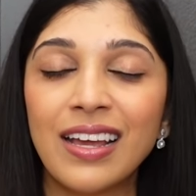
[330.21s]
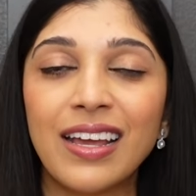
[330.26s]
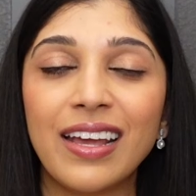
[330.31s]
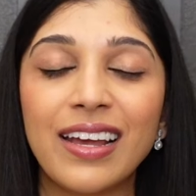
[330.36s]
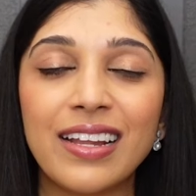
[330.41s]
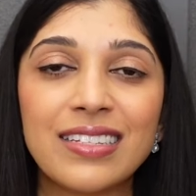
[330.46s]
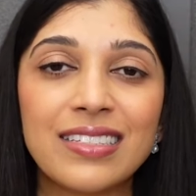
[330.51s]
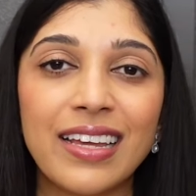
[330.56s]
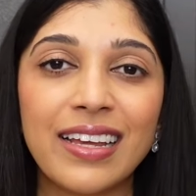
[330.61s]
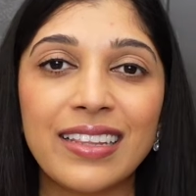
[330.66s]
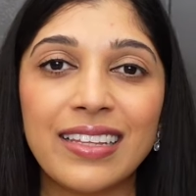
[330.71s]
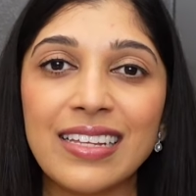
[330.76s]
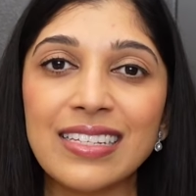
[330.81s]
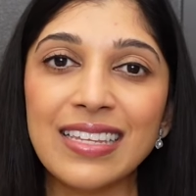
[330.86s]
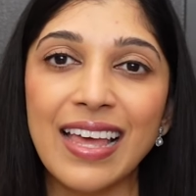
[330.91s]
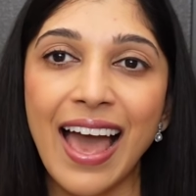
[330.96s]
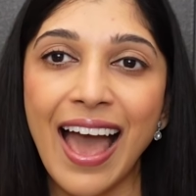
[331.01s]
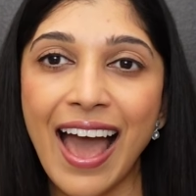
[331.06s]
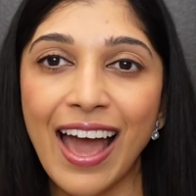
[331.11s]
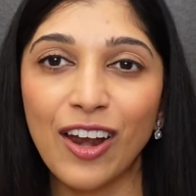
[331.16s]
It's like these
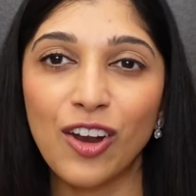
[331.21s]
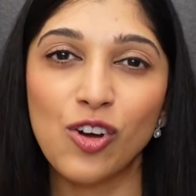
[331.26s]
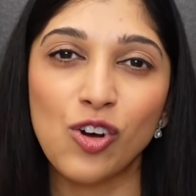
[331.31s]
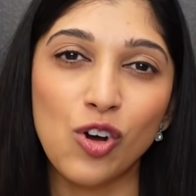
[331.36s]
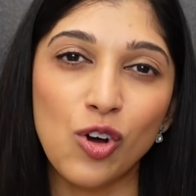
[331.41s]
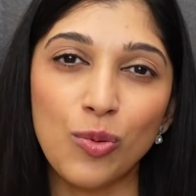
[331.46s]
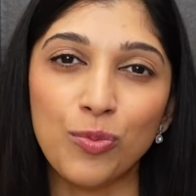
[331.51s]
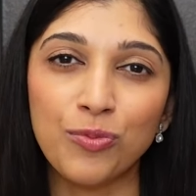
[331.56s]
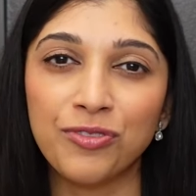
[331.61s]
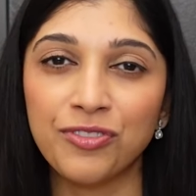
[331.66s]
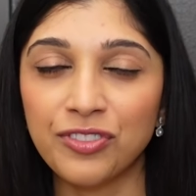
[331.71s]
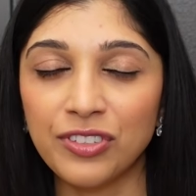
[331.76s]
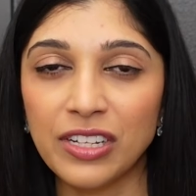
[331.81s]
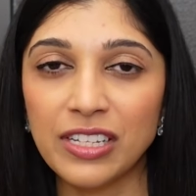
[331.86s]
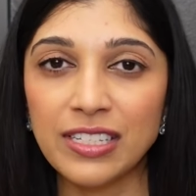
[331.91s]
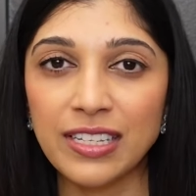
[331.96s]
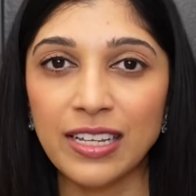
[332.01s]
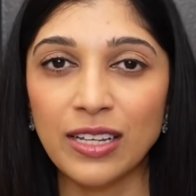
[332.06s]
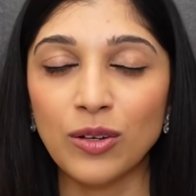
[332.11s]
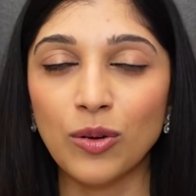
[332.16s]
at-home
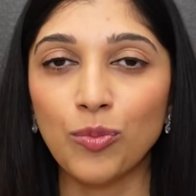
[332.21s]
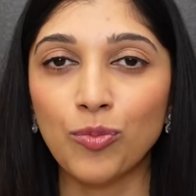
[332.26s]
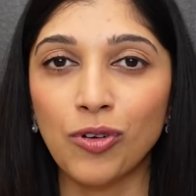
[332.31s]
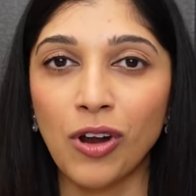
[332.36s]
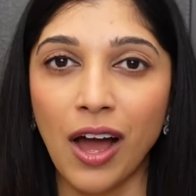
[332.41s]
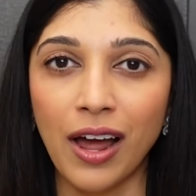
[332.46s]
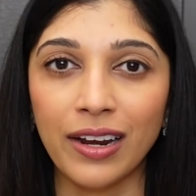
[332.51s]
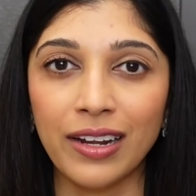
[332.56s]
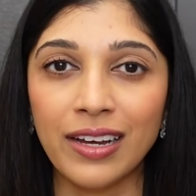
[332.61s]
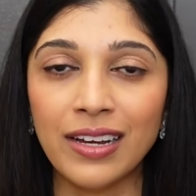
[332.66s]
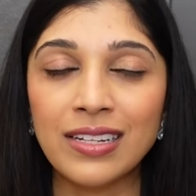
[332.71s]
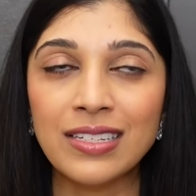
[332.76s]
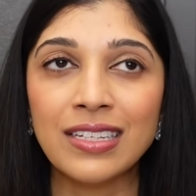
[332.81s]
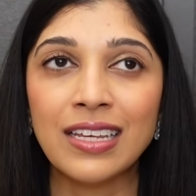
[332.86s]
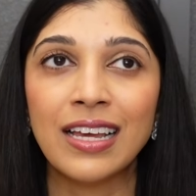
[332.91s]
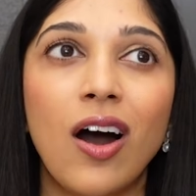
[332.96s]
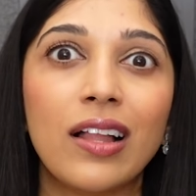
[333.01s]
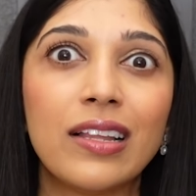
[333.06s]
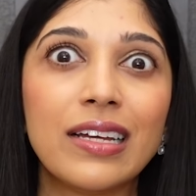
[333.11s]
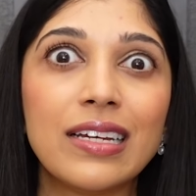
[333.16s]
freezing products.
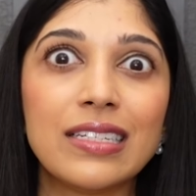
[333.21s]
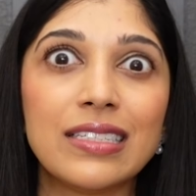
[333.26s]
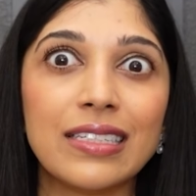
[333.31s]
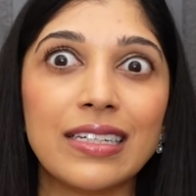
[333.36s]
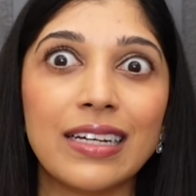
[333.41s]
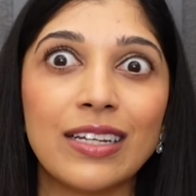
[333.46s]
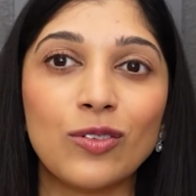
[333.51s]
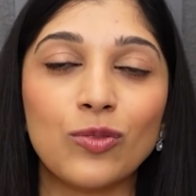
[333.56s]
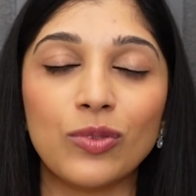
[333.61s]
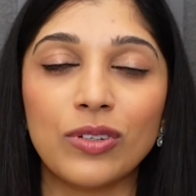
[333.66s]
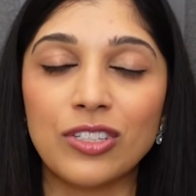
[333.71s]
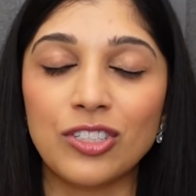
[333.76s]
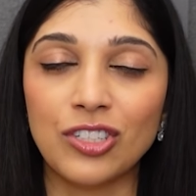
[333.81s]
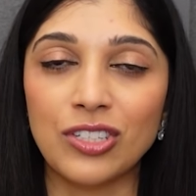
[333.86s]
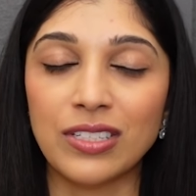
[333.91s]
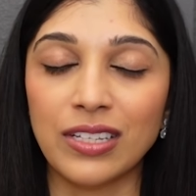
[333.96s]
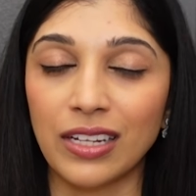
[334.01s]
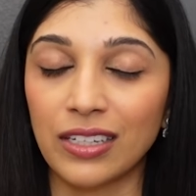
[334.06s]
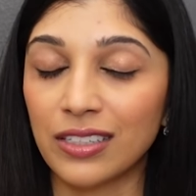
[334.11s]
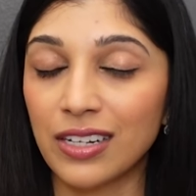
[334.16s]
All it did was
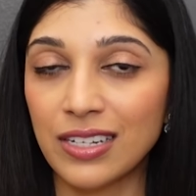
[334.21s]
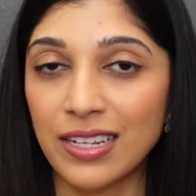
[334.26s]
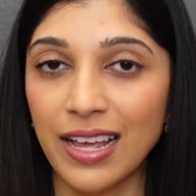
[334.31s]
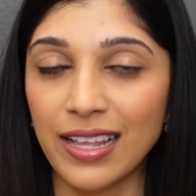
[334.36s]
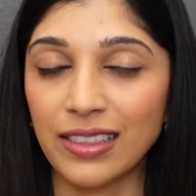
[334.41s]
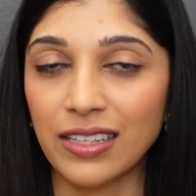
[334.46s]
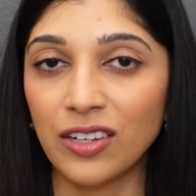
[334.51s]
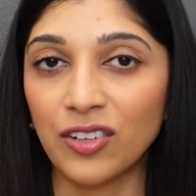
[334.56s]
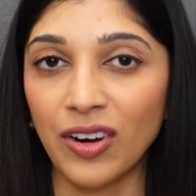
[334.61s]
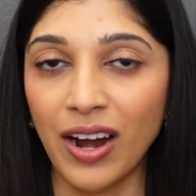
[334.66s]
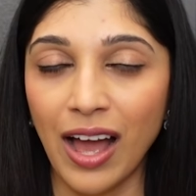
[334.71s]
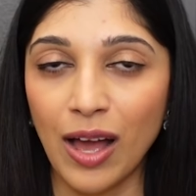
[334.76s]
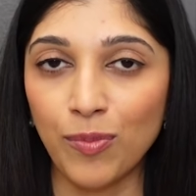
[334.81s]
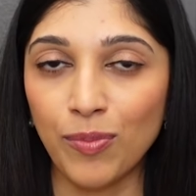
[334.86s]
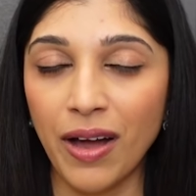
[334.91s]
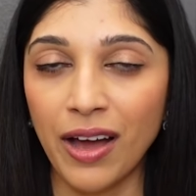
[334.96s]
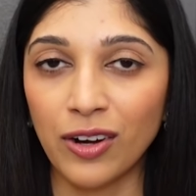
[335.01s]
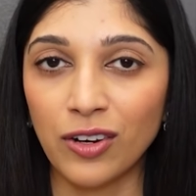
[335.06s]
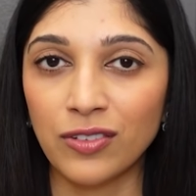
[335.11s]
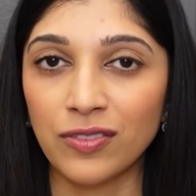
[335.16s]
just irritate the crap
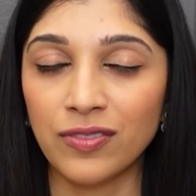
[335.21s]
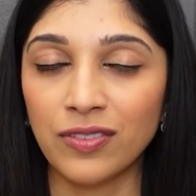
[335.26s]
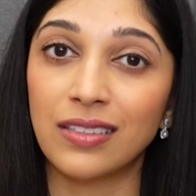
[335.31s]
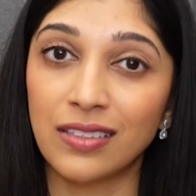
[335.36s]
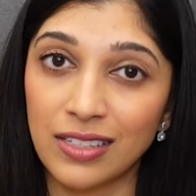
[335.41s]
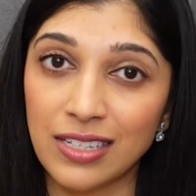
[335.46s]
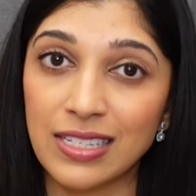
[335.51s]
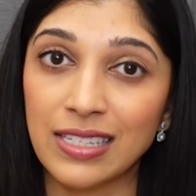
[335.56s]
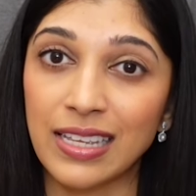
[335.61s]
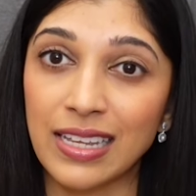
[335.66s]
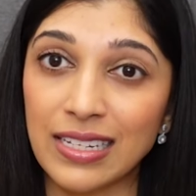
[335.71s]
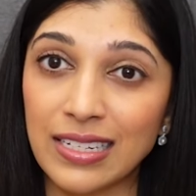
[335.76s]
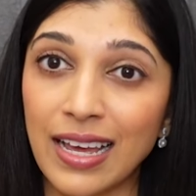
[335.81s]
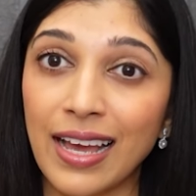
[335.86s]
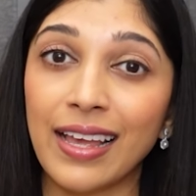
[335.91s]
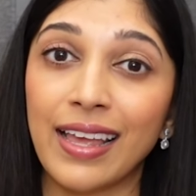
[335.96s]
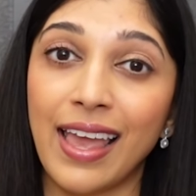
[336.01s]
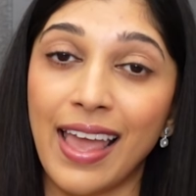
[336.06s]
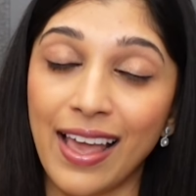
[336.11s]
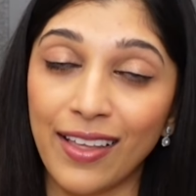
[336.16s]
out of the skin
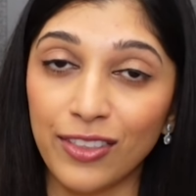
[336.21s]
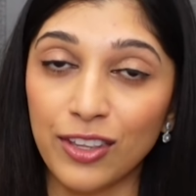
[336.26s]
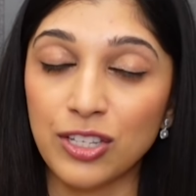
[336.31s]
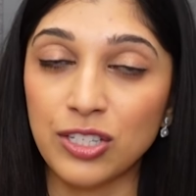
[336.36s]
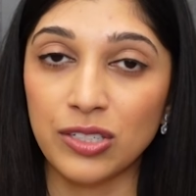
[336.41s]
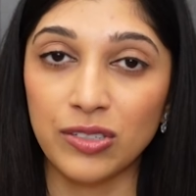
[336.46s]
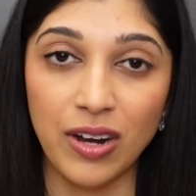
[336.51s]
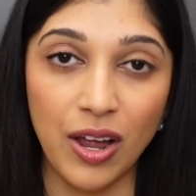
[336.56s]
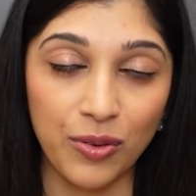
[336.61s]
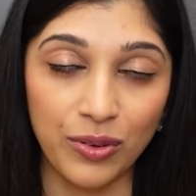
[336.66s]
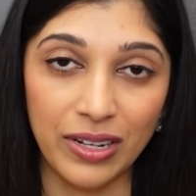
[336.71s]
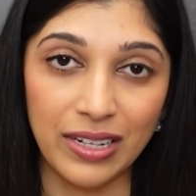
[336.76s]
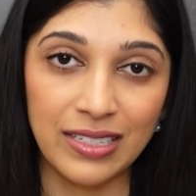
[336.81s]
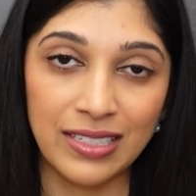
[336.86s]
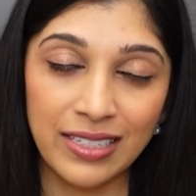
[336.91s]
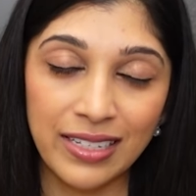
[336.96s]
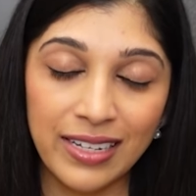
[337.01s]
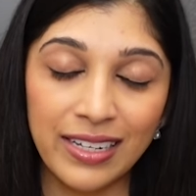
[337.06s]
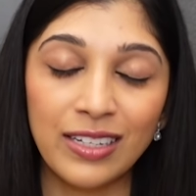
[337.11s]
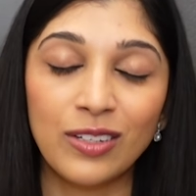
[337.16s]
tag and the surrounding
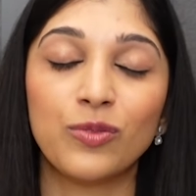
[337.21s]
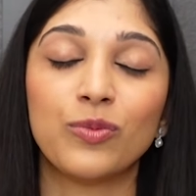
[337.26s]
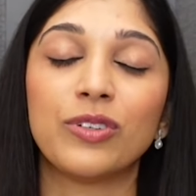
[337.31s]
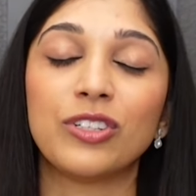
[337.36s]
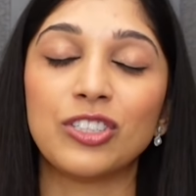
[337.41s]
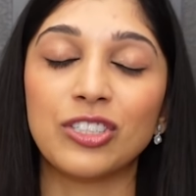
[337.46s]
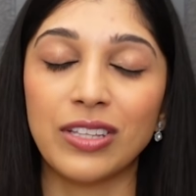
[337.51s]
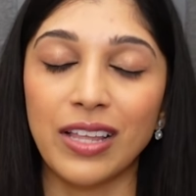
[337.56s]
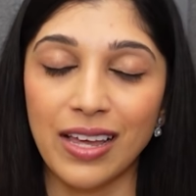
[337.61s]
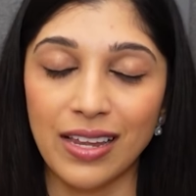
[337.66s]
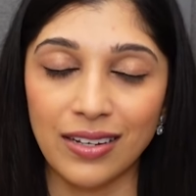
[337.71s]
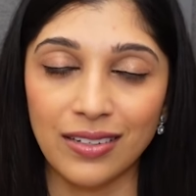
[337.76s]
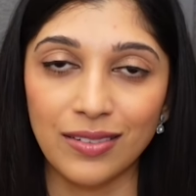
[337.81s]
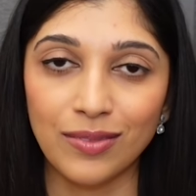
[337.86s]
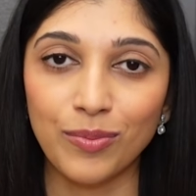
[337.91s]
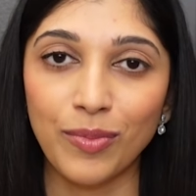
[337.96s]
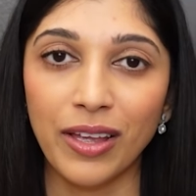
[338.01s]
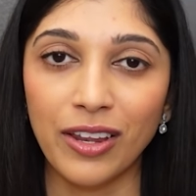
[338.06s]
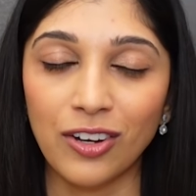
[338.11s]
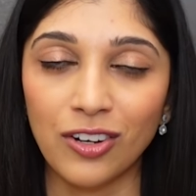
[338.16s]
skin, which then
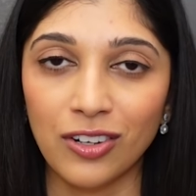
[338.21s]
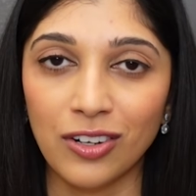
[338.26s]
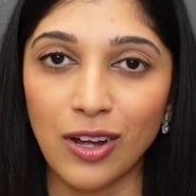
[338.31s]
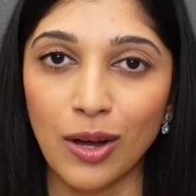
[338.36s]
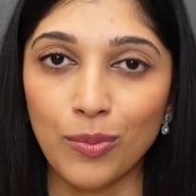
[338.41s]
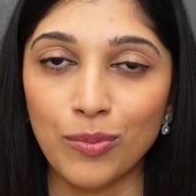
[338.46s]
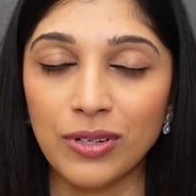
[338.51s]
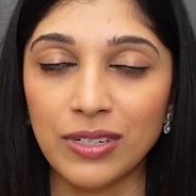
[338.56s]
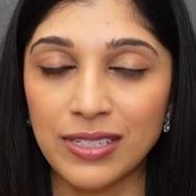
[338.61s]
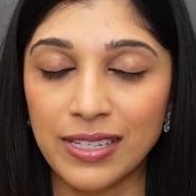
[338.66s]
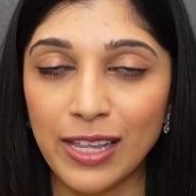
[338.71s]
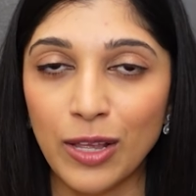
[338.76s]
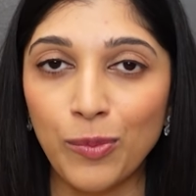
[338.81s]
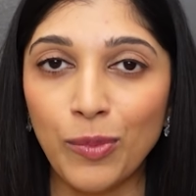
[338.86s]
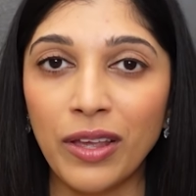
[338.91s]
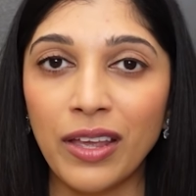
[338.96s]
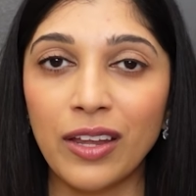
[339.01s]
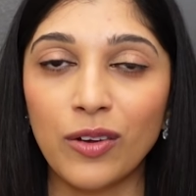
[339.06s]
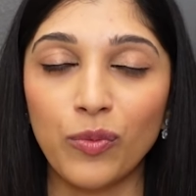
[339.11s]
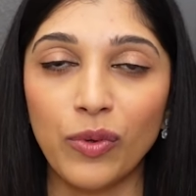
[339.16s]
made her come to see
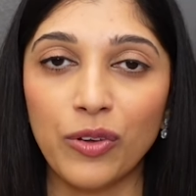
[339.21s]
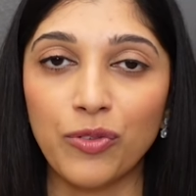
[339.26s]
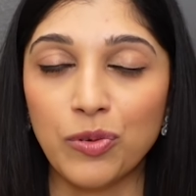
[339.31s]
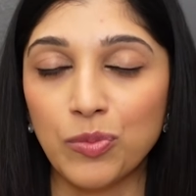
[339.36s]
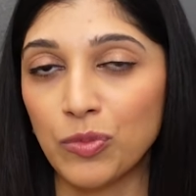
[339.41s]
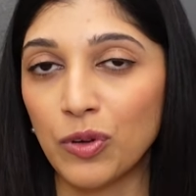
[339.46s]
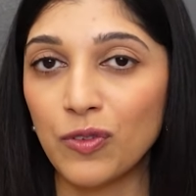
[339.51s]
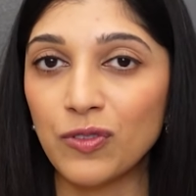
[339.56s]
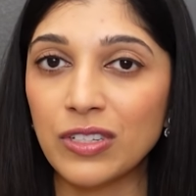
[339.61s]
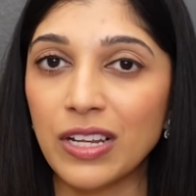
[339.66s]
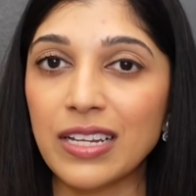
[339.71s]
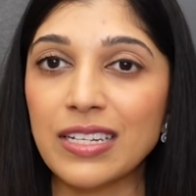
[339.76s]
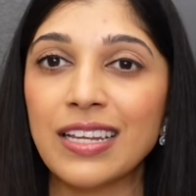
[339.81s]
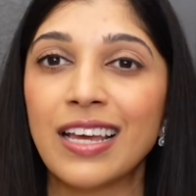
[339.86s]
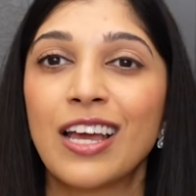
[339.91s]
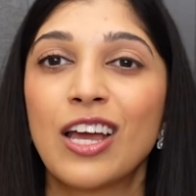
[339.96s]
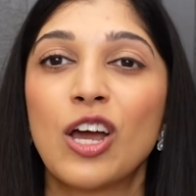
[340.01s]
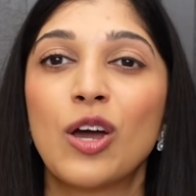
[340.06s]
me and we removed it.